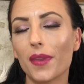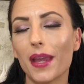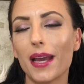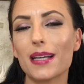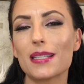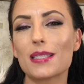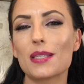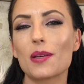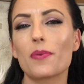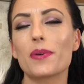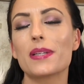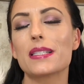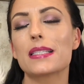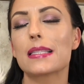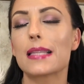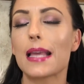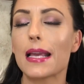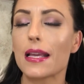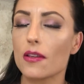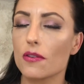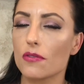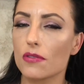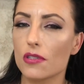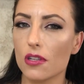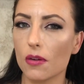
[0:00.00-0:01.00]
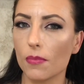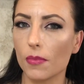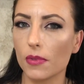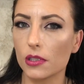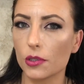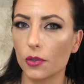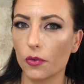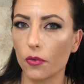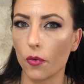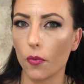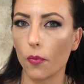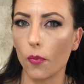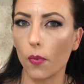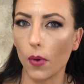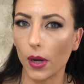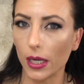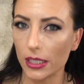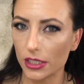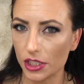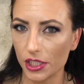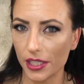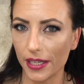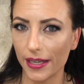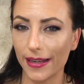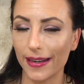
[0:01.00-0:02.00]
As always, thank you so much for
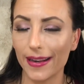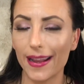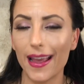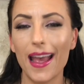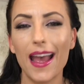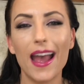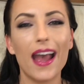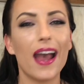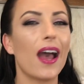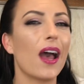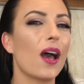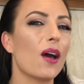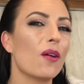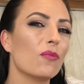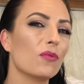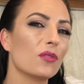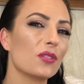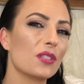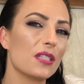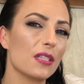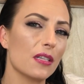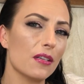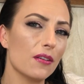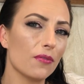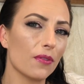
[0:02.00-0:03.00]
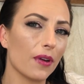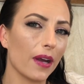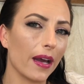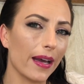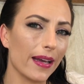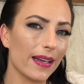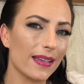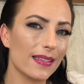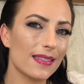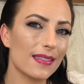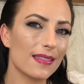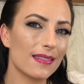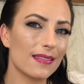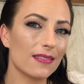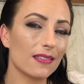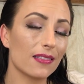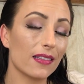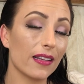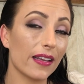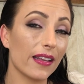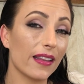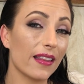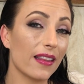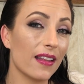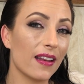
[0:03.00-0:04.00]
watching, and we'll see you guys
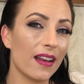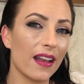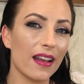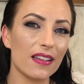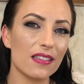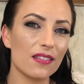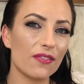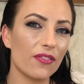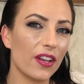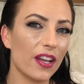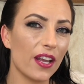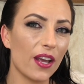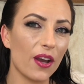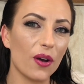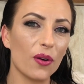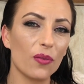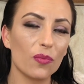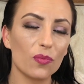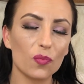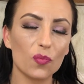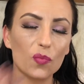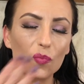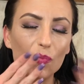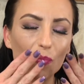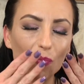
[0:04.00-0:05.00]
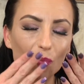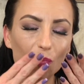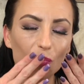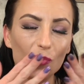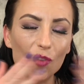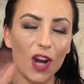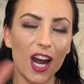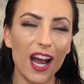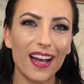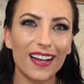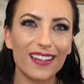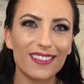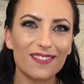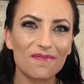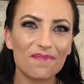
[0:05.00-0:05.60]
in the next video. Mwah.